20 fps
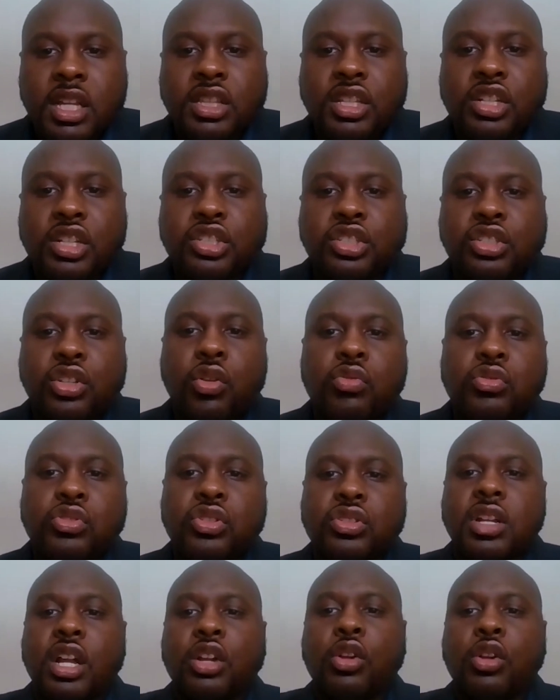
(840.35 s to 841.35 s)
Their
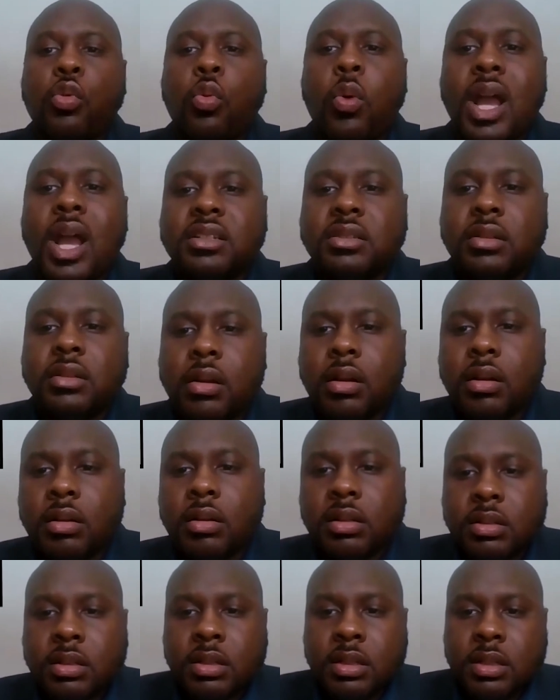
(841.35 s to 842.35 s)
soldiers are quite
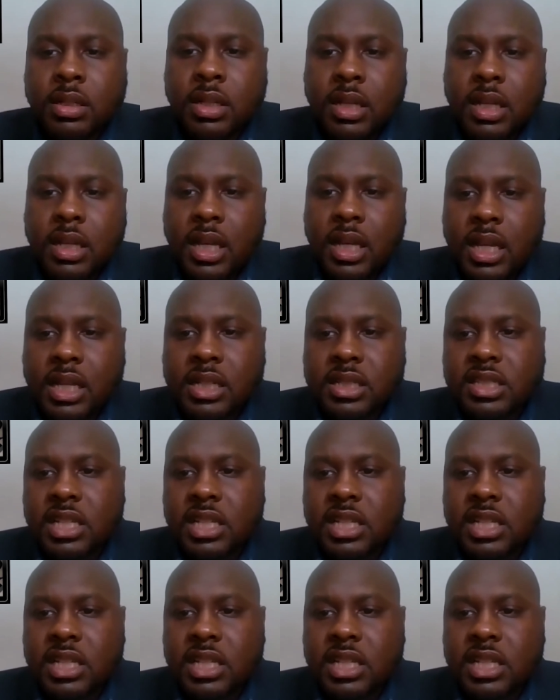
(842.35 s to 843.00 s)
drunk in